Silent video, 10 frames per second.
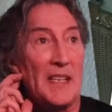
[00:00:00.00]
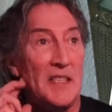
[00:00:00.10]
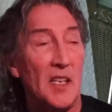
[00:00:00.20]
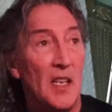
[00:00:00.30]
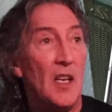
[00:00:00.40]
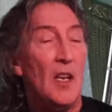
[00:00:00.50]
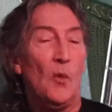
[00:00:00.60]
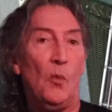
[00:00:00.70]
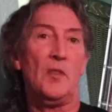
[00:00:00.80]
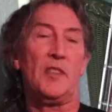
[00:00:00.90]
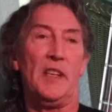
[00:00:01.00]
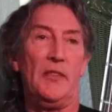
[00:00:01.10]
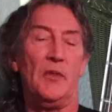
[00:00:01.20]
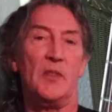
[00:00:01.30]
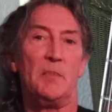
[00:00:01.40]
is, what's the
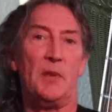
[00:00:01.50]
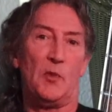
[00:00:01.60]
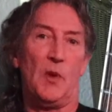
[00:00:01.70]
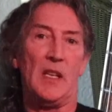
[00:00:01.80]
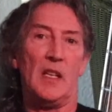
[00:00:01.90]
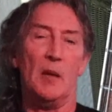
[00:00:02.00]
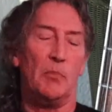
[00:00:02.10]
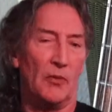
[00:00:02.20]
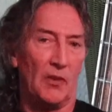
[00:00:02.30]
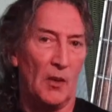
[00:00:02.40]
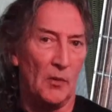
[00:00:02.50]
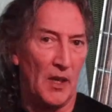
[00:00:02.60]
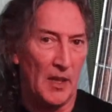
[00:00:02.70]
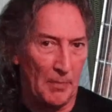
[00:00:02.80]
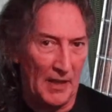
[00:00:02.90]
difference between a buffalo
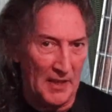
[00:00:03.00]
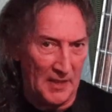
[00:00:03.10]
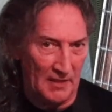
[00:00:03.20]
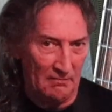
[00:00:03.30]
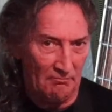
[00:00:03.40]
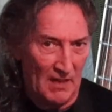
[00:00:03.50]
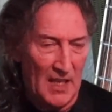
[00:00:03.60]
and a bison?